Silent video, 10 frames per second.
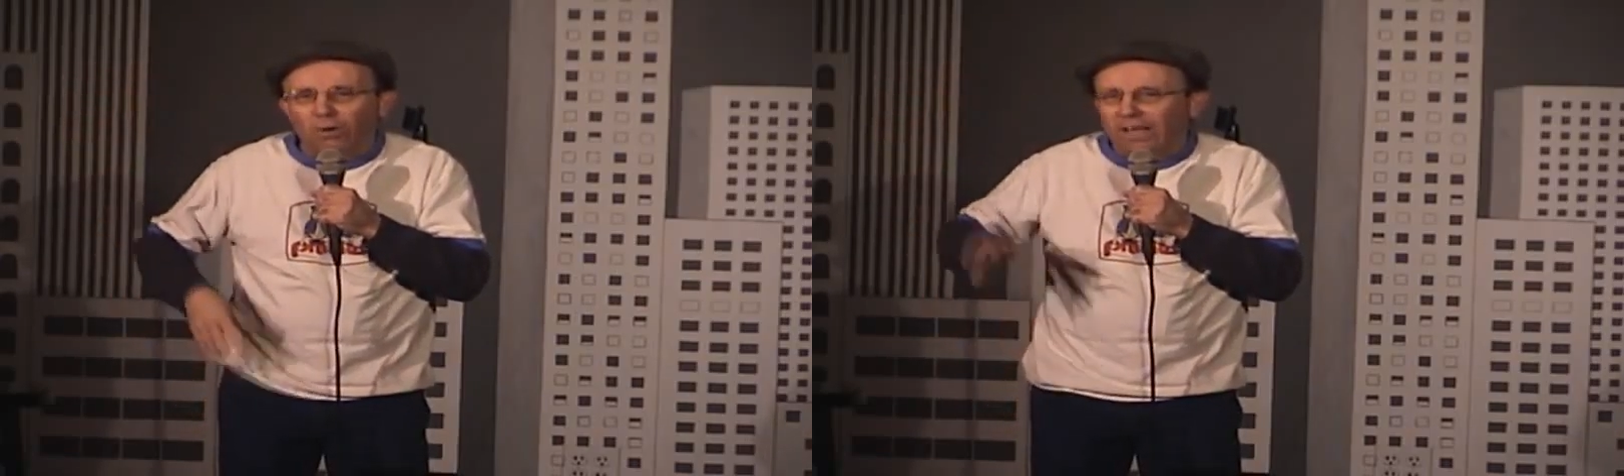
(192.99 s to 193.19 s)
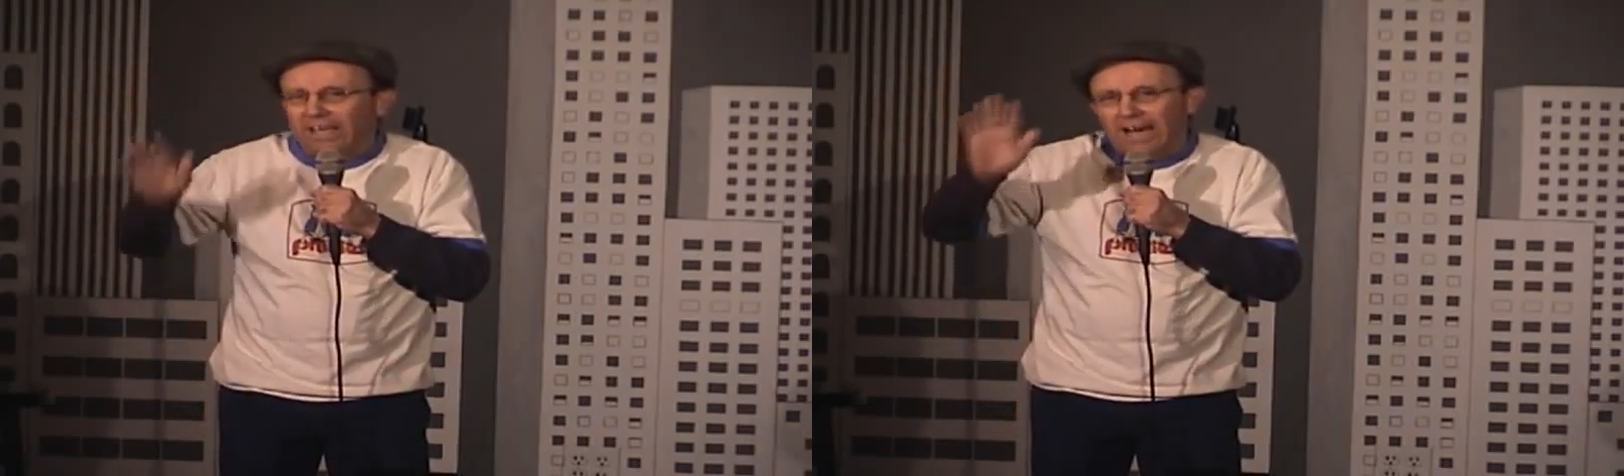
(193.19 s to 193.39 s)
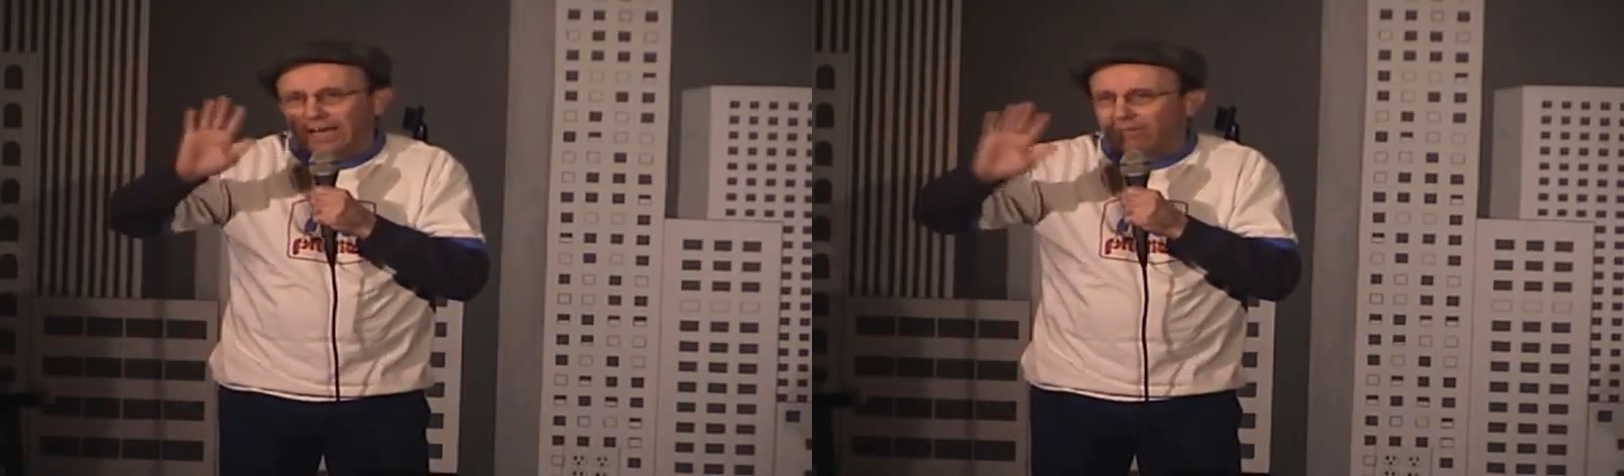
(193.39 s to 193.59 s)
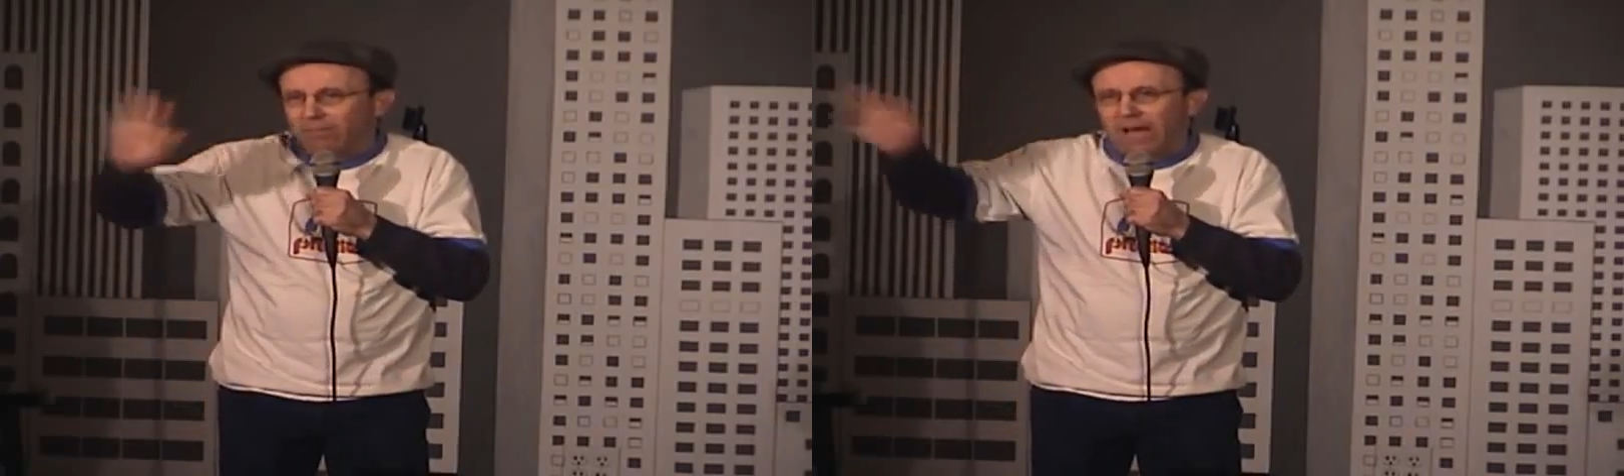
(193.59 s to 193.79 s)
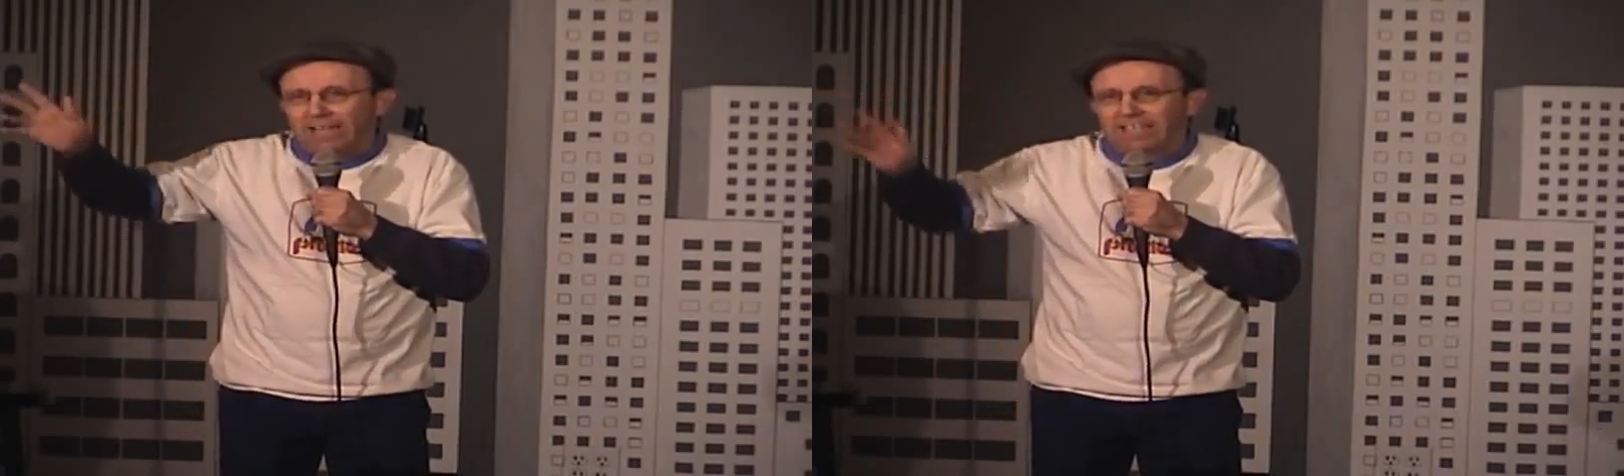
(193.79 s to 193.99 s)
on account of
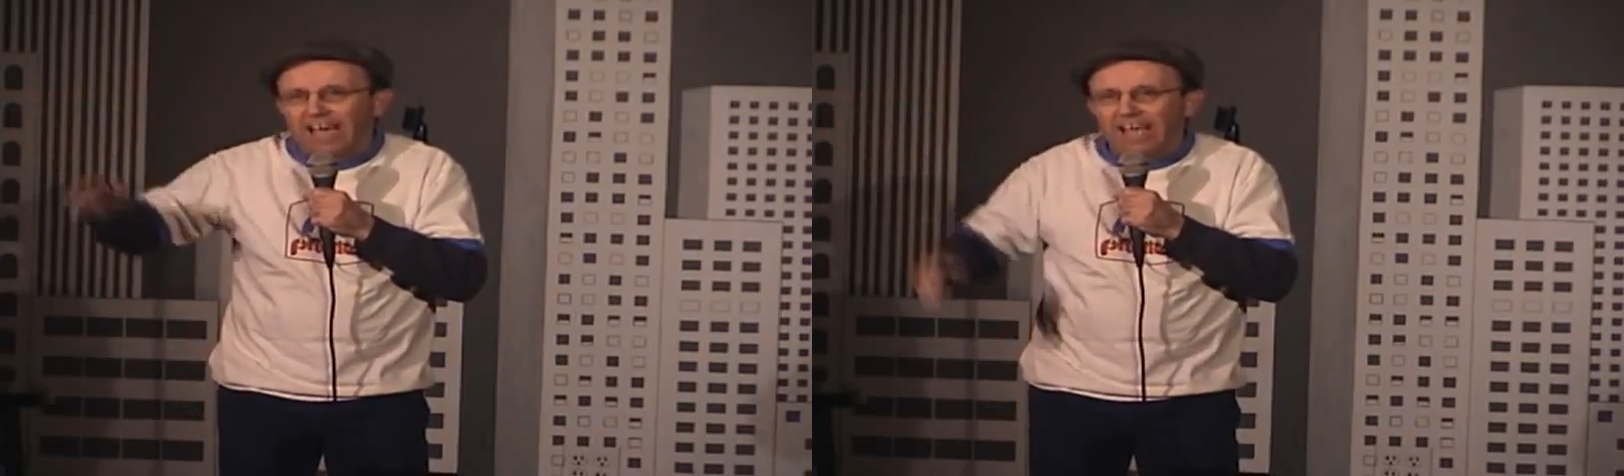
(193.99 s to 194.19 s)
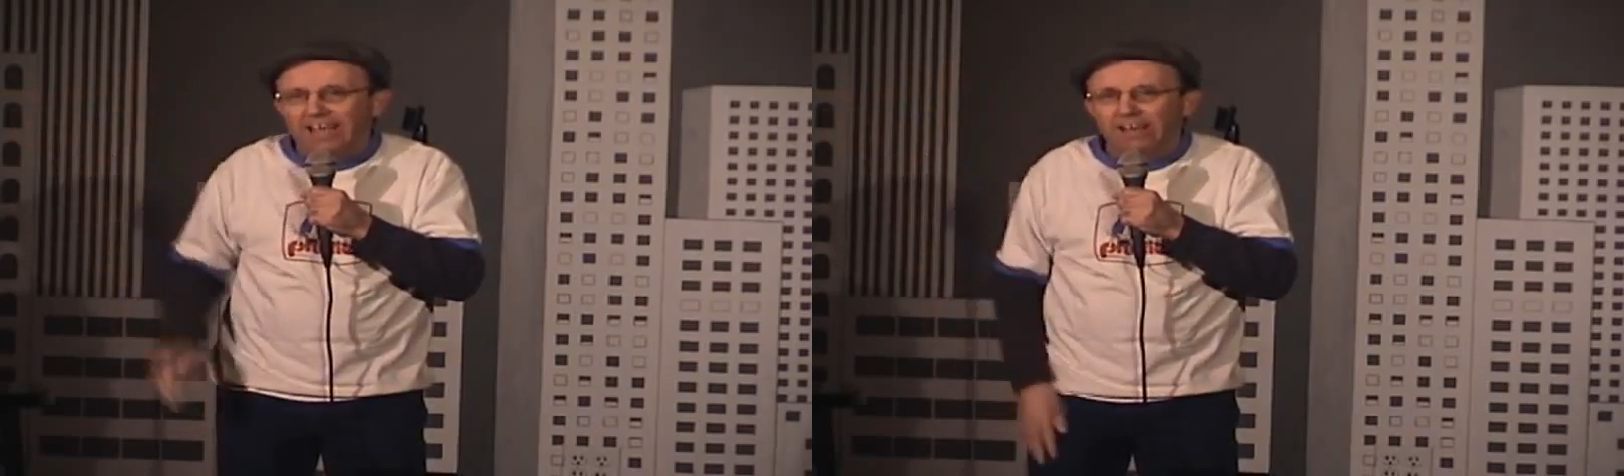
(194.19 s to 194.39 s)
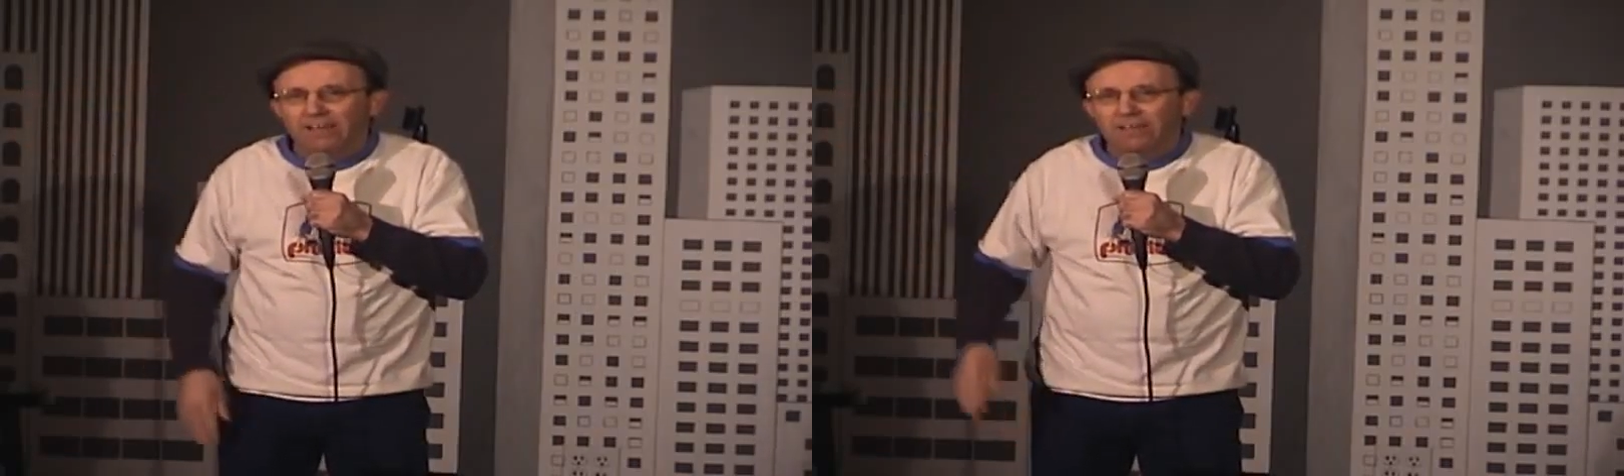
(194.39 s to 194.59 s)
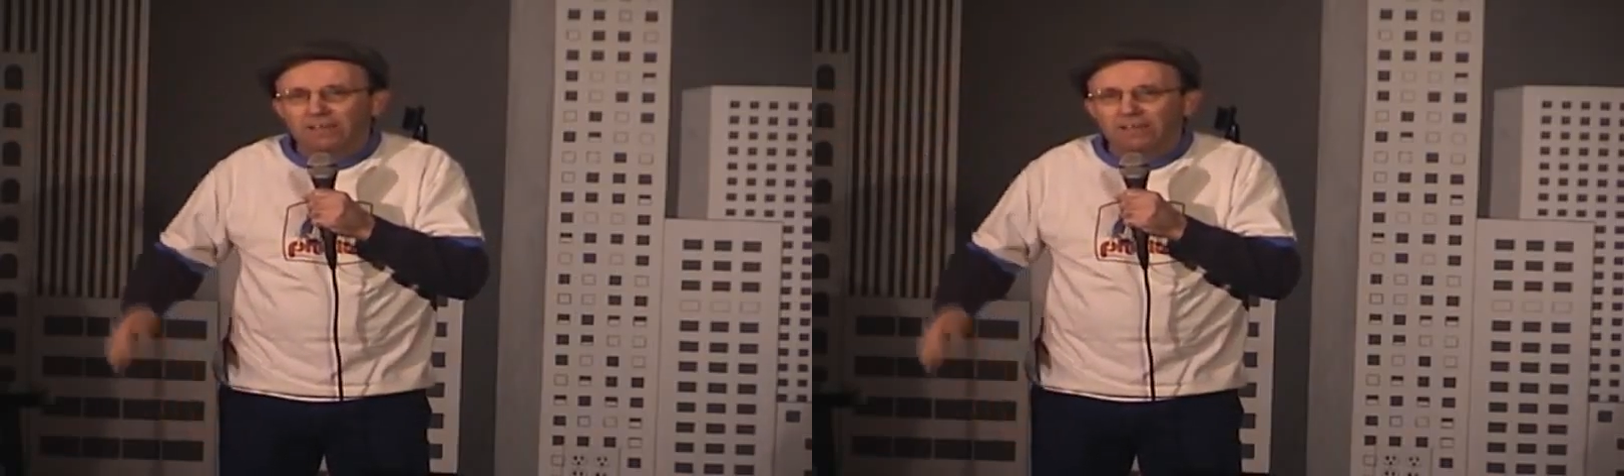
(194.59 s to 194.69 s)
I'm not gay.